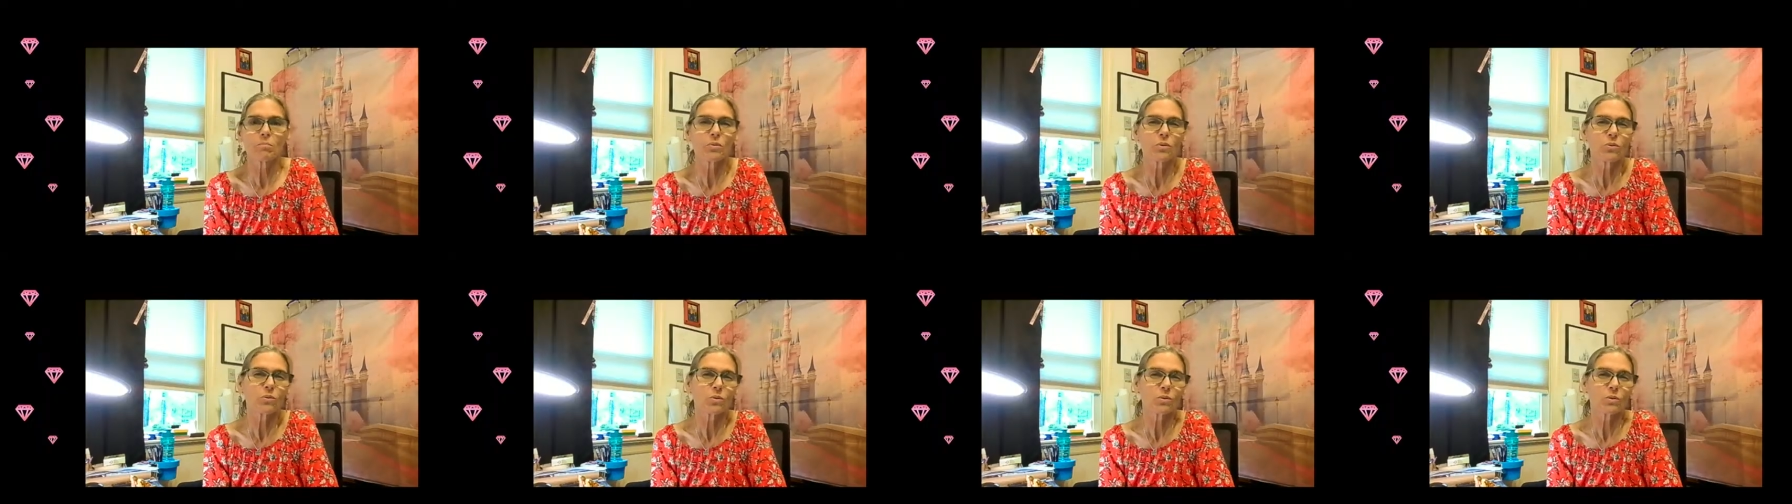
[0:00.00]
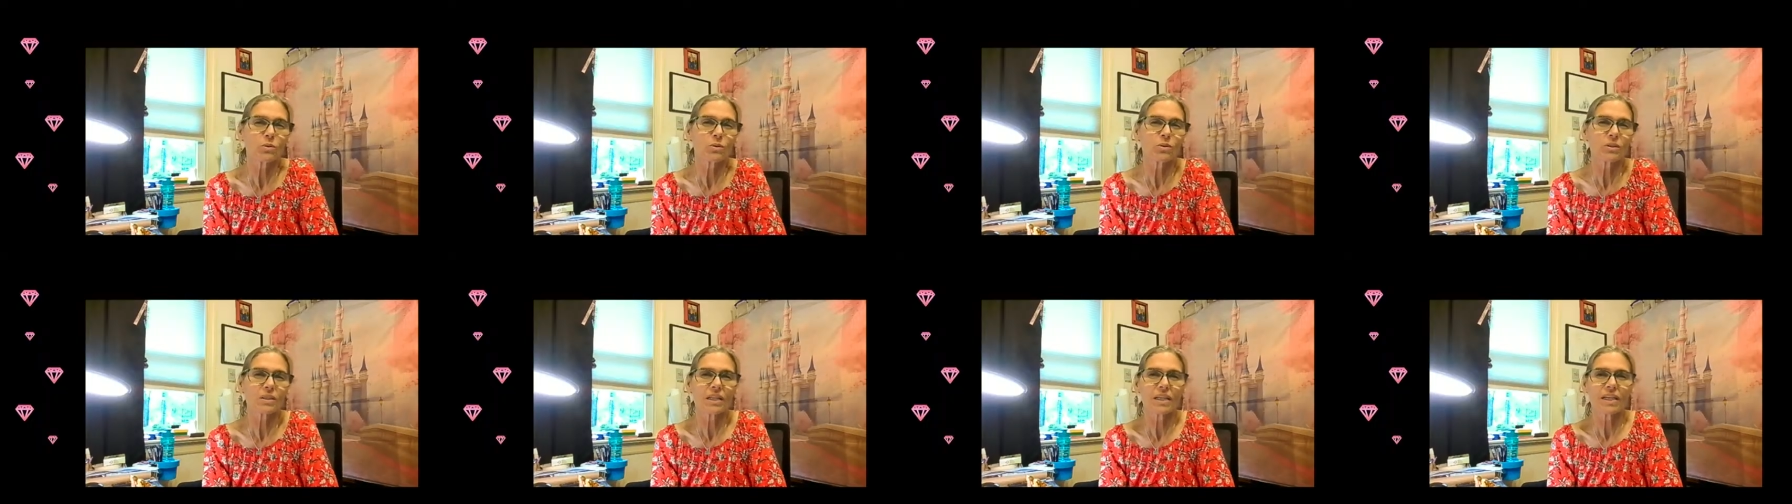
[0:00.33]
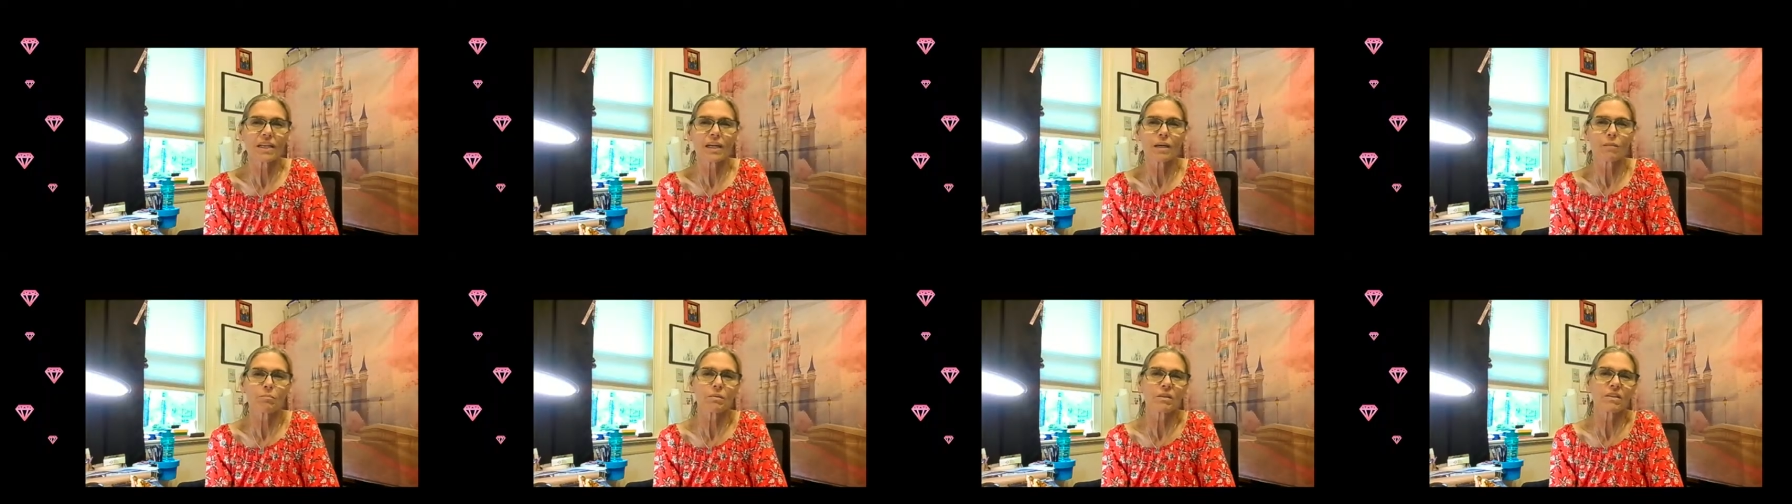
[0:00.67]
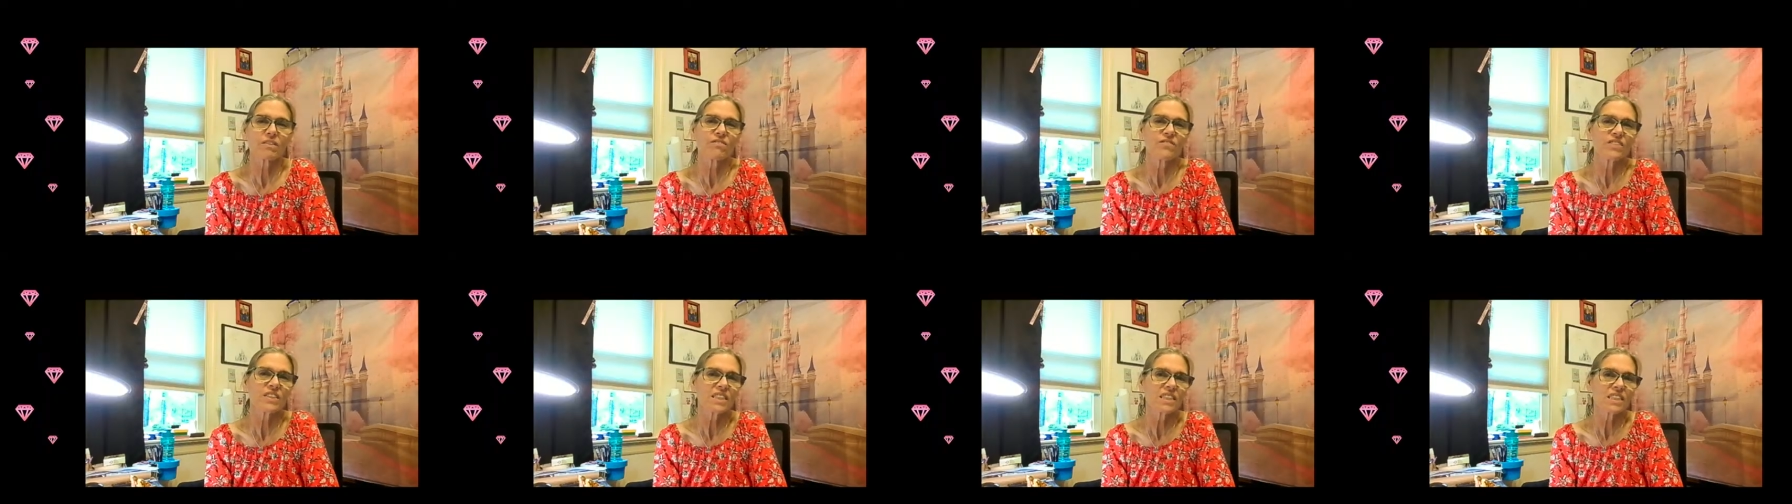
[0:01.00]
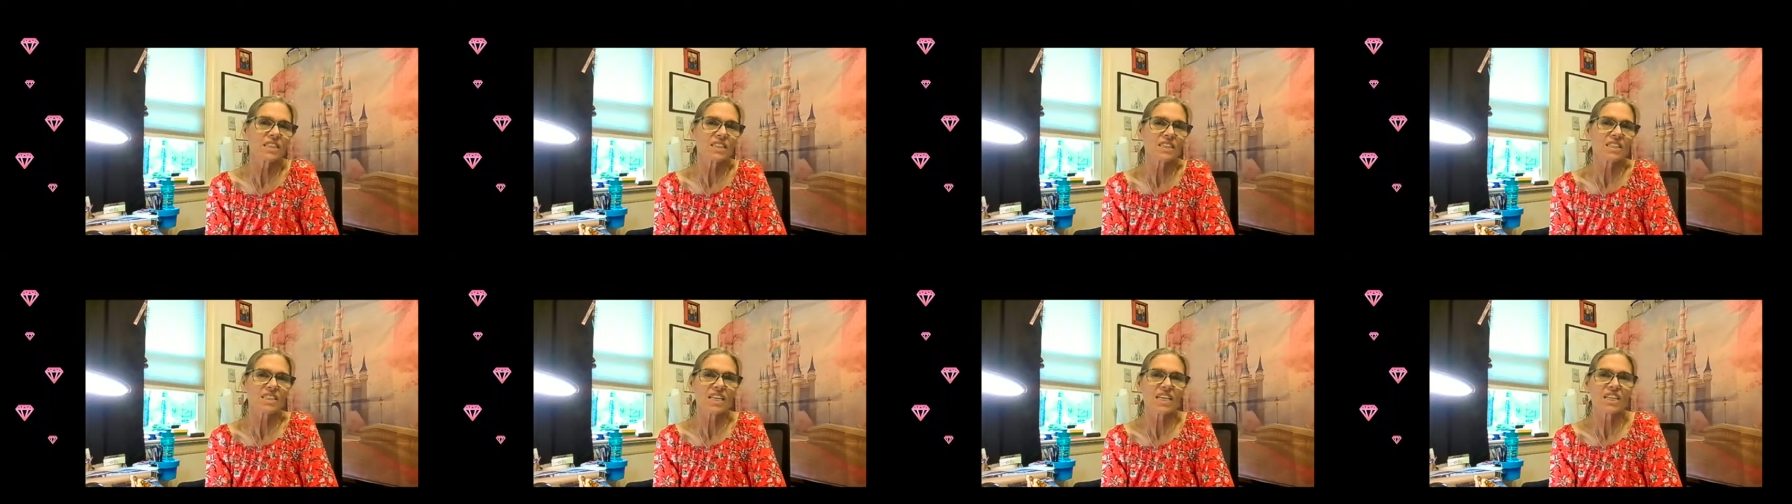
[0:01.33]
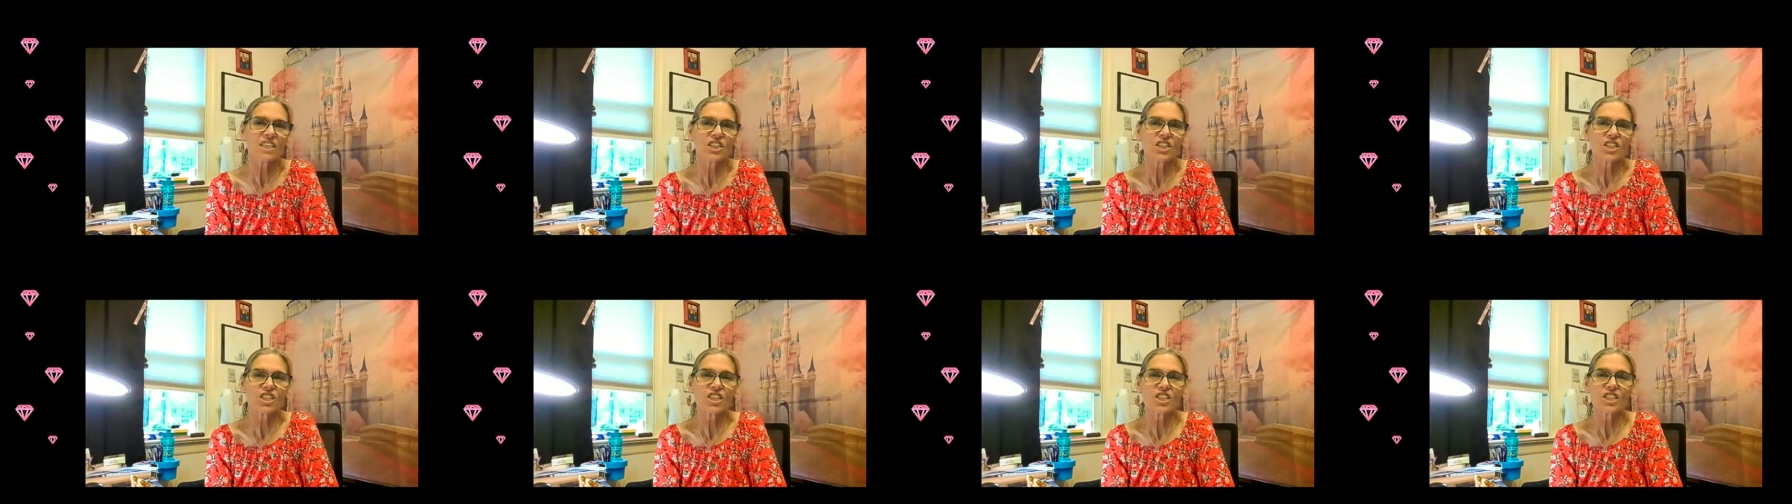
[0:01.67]
pools and a couple of fitness
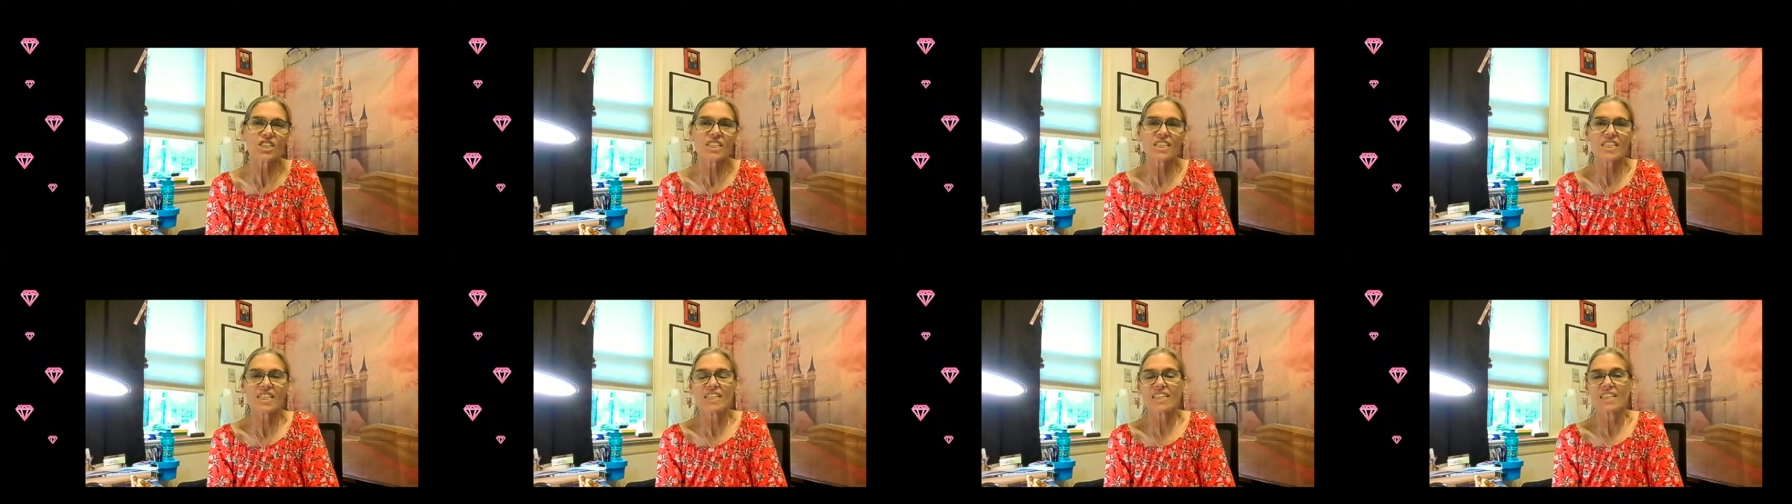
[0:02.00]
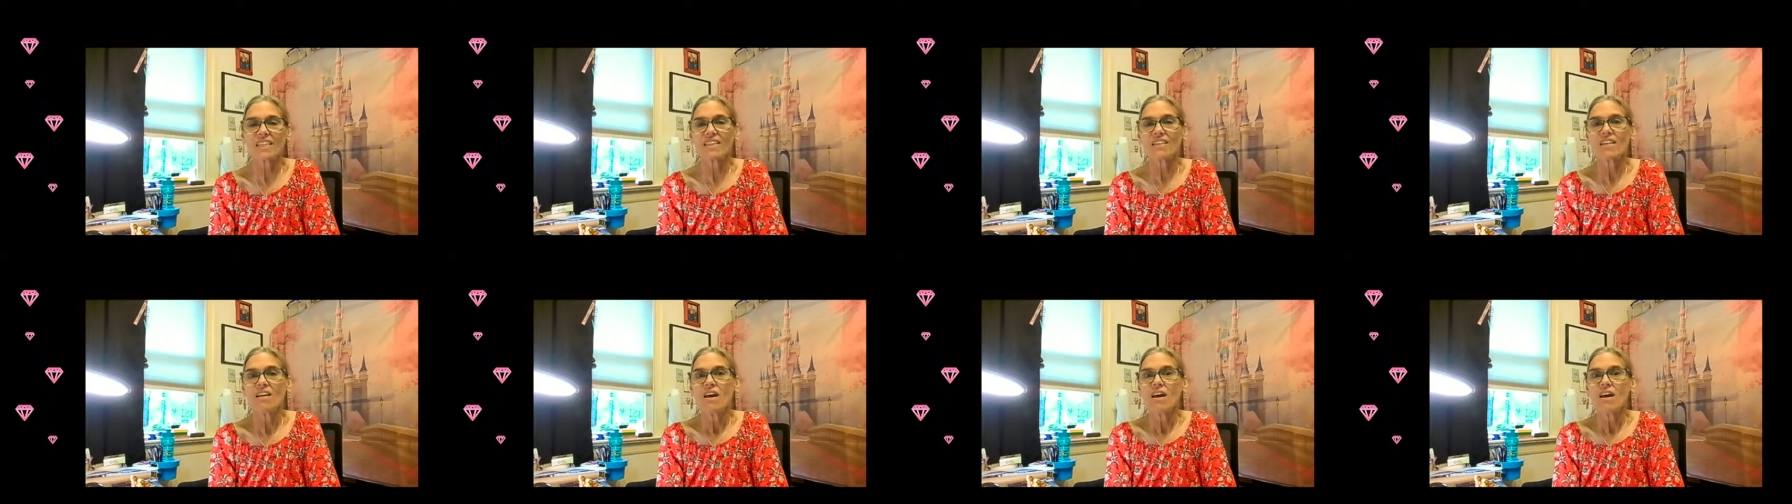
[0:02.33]
centers and a